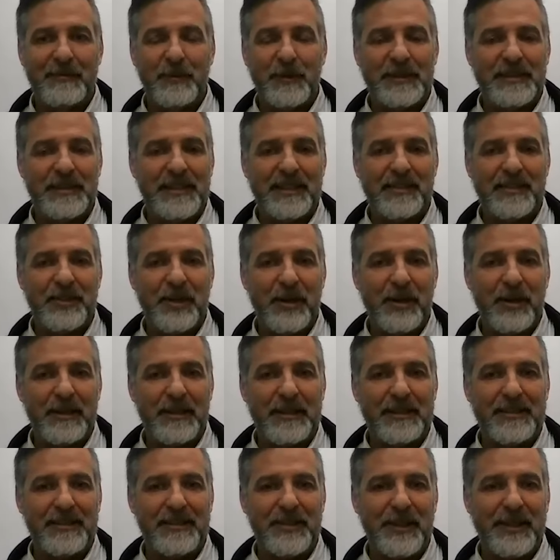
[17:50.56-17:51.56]
we set
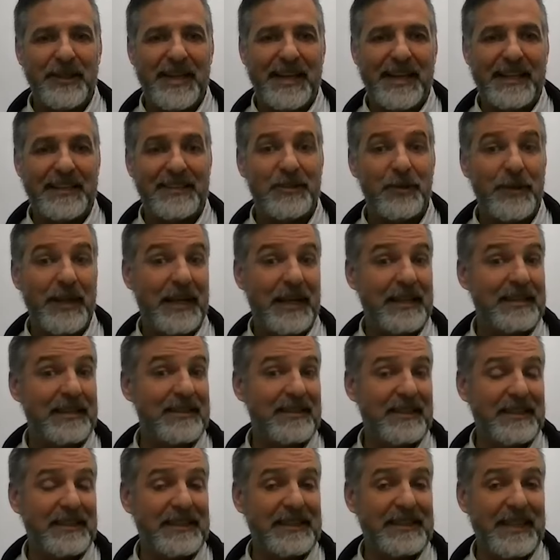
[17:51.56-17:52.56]
targets on that. So that's
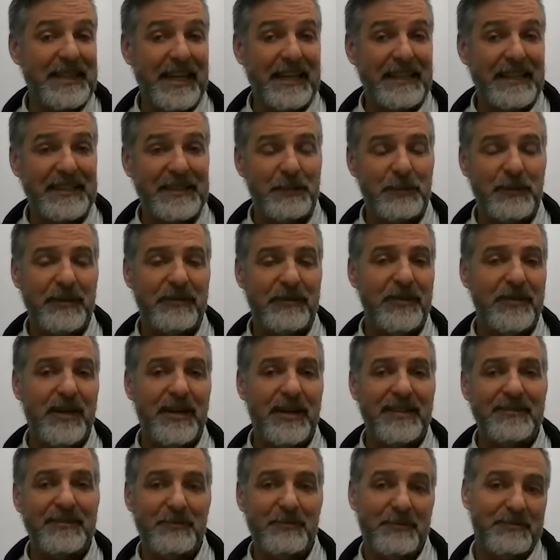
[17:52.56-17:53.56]
success. We've
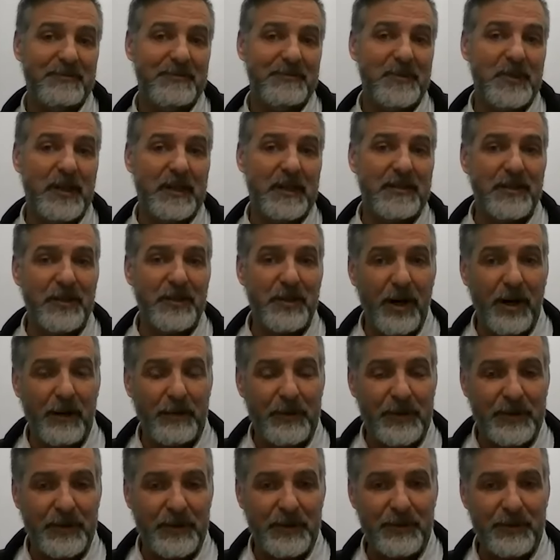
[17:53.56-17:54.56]
got to
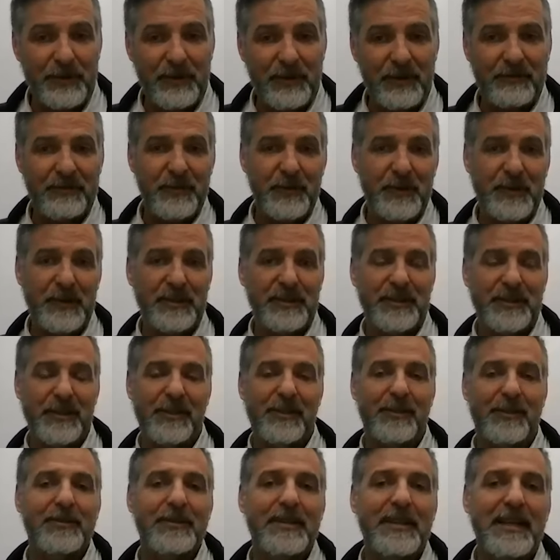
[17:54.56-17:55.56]
carbon neutral a few years
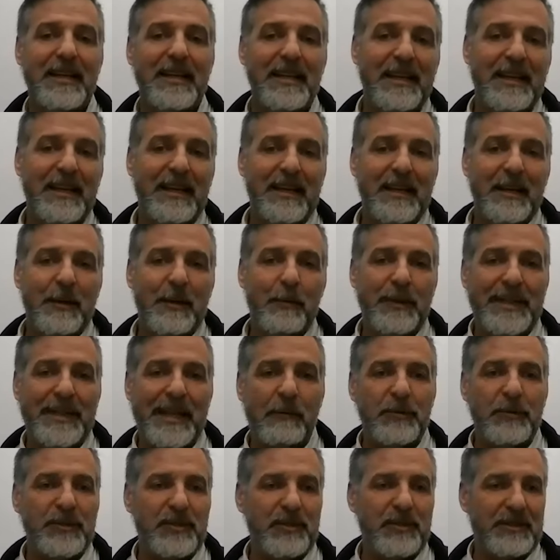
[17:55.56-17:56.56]
ago, but
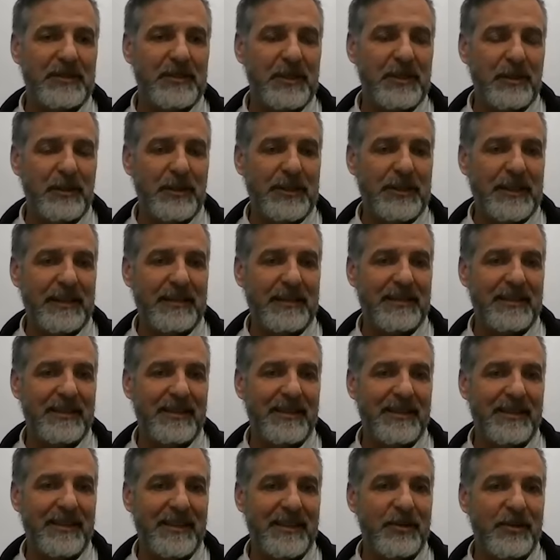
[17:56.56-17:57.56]
now we're starting to look at
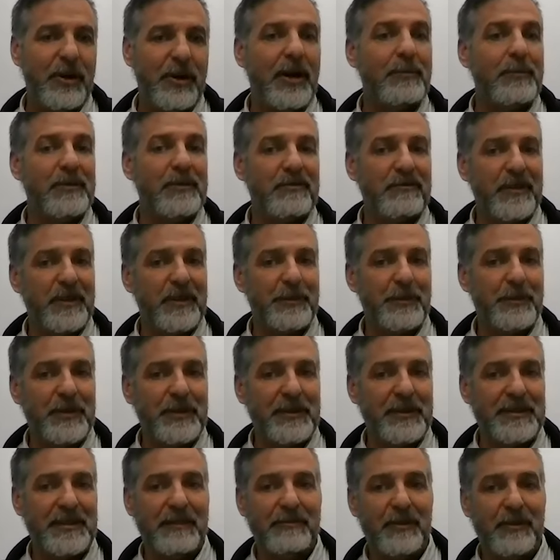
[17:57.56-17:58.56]
the carbon
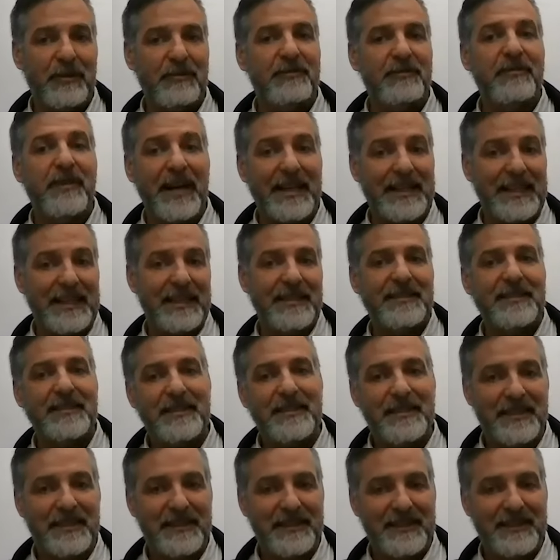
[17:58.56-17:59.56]
footprint of our
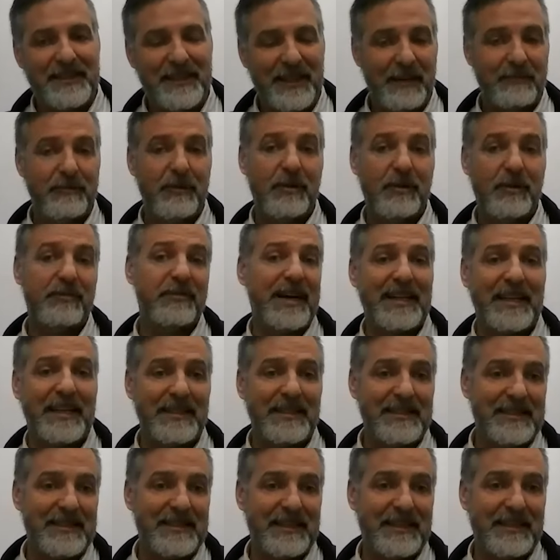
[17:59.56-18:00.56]

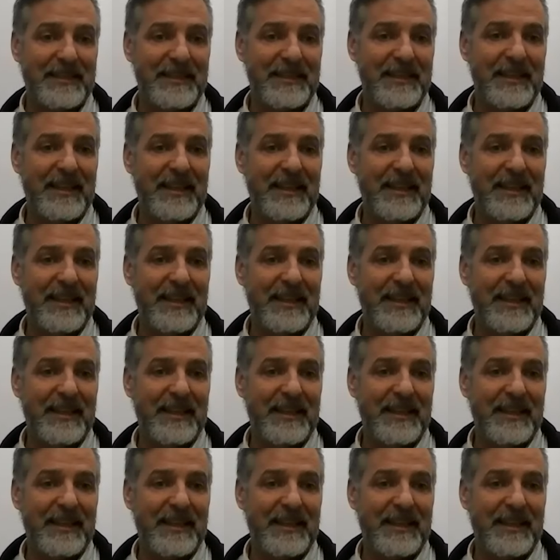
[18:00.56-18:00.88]
financing.